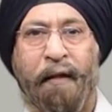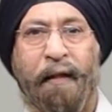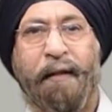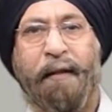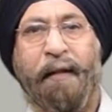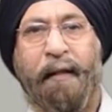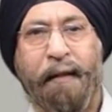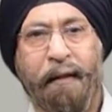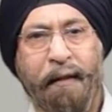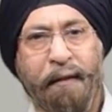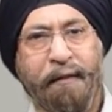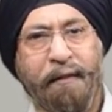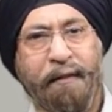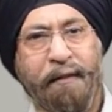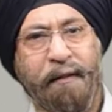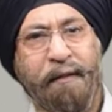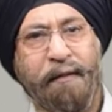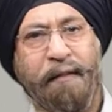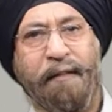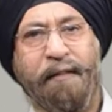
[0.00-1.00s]
An
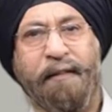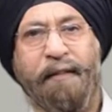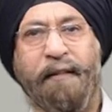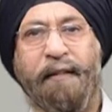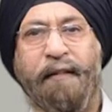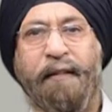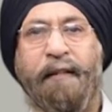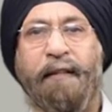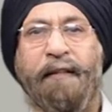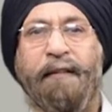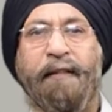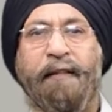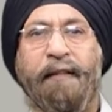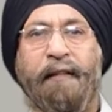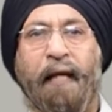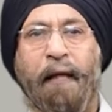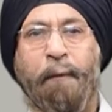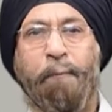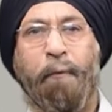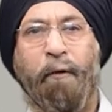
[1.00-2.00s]
analgesic is a
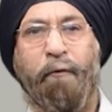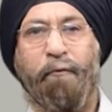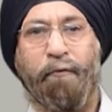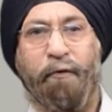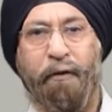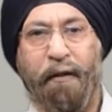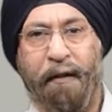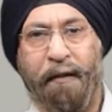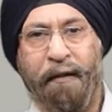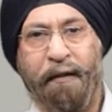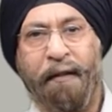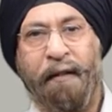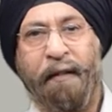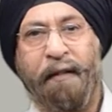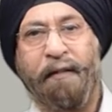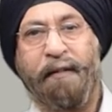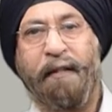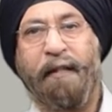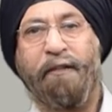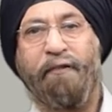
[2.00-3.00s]
type of drug
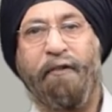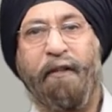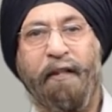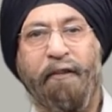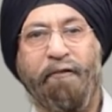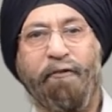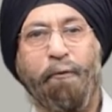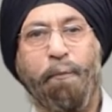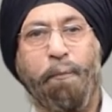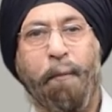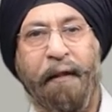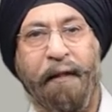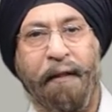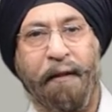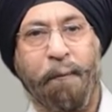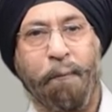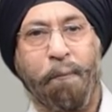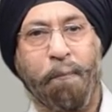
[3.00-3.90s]
that relieves pain.